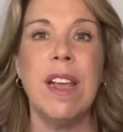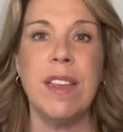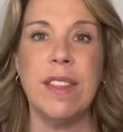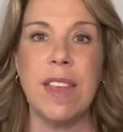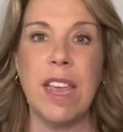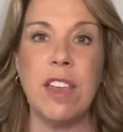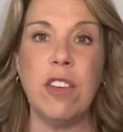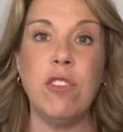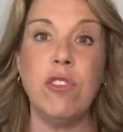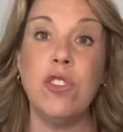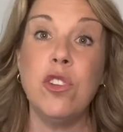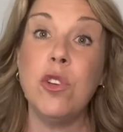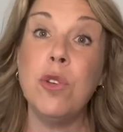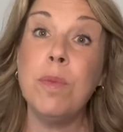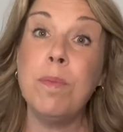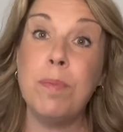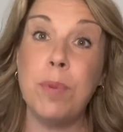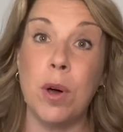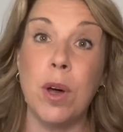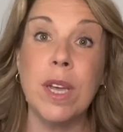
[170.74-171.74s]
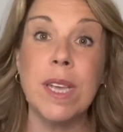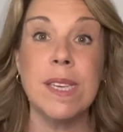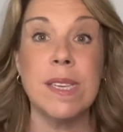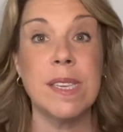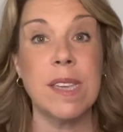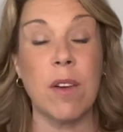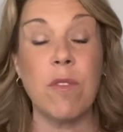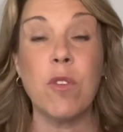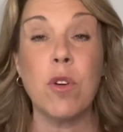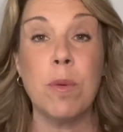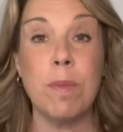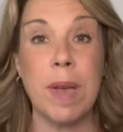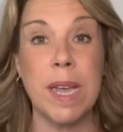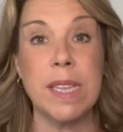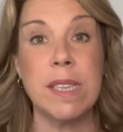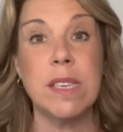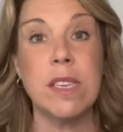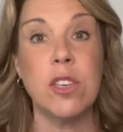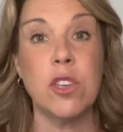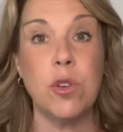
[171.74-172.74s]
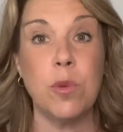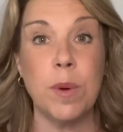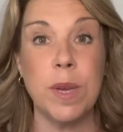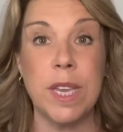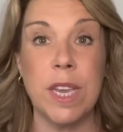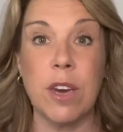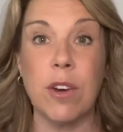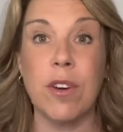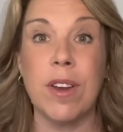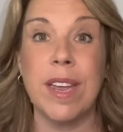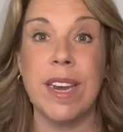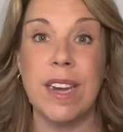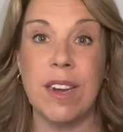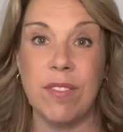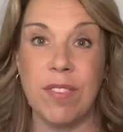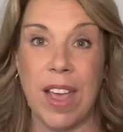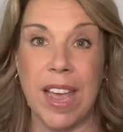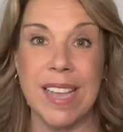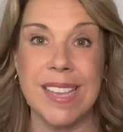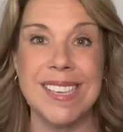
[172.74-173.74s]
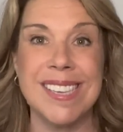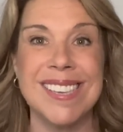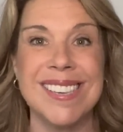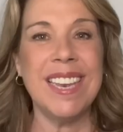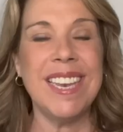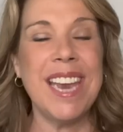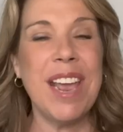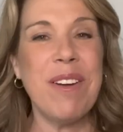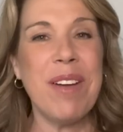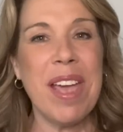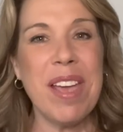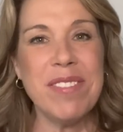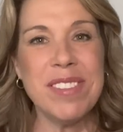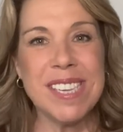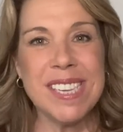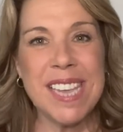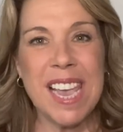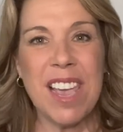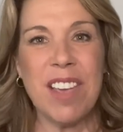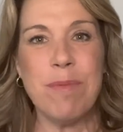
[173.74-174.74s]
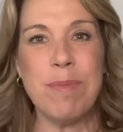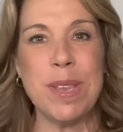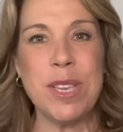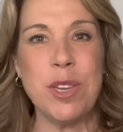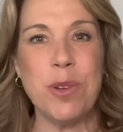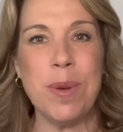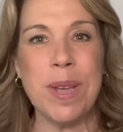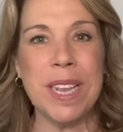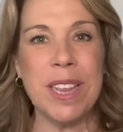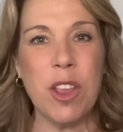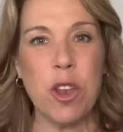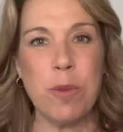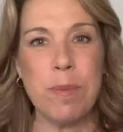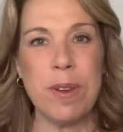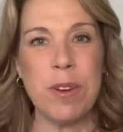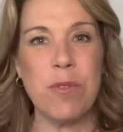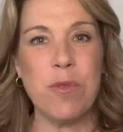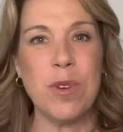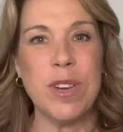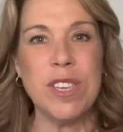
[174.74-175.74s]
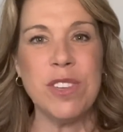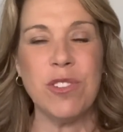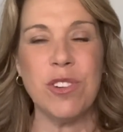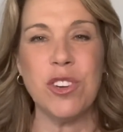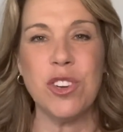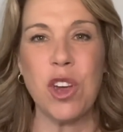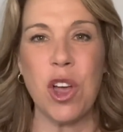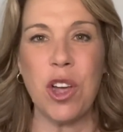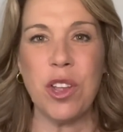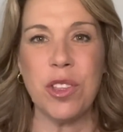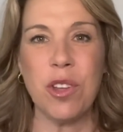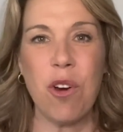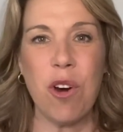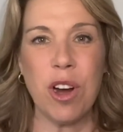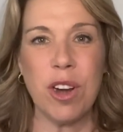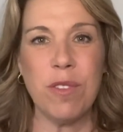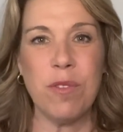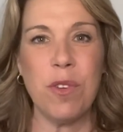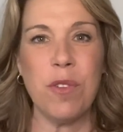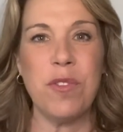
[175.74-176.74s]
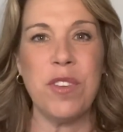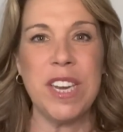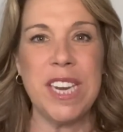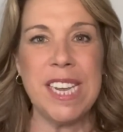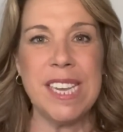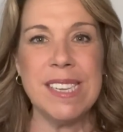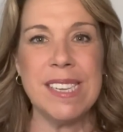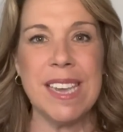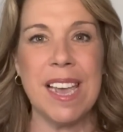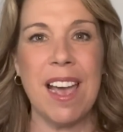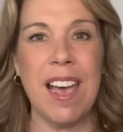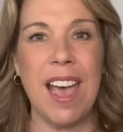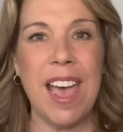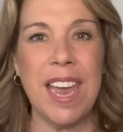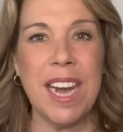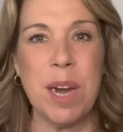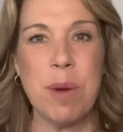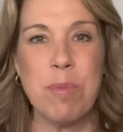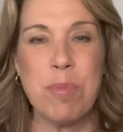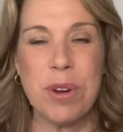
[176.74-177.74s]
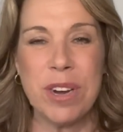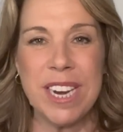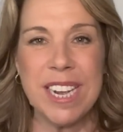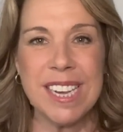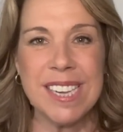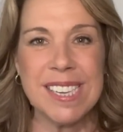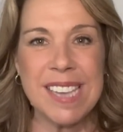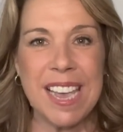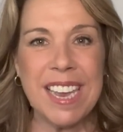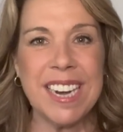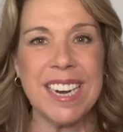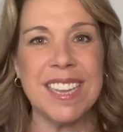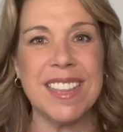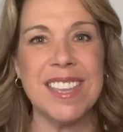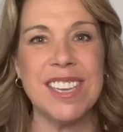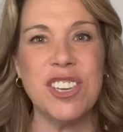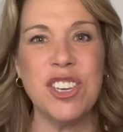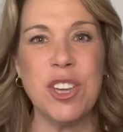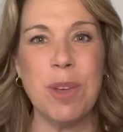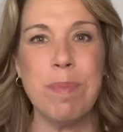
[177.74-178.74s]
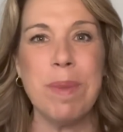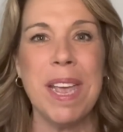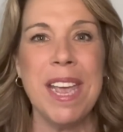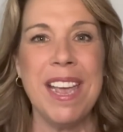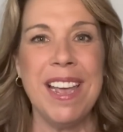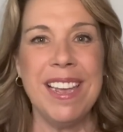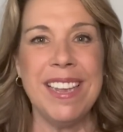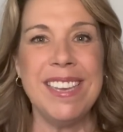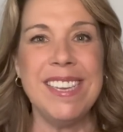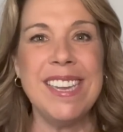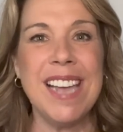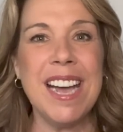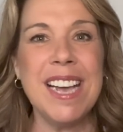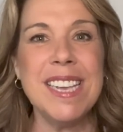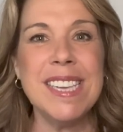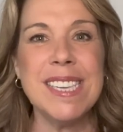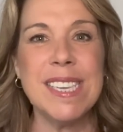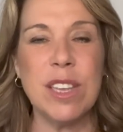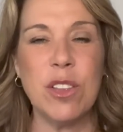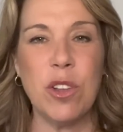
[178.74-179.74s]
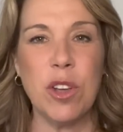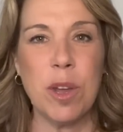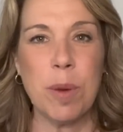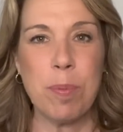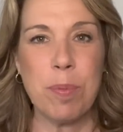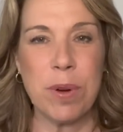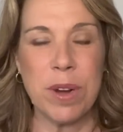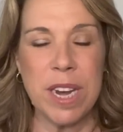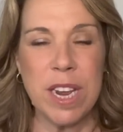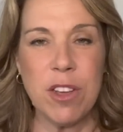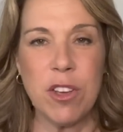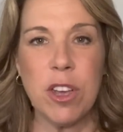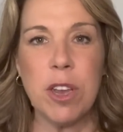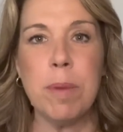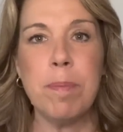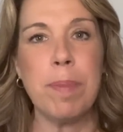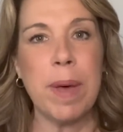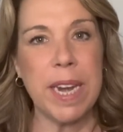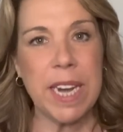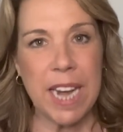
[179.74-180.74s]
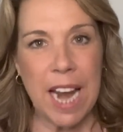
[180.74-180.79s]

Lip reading: that you do book several months to a year in advance. Now, I have to say, I've been doing a little bit of research on the Carnival Venezia, and I'm pretty excited. The ship does look pretty good, but it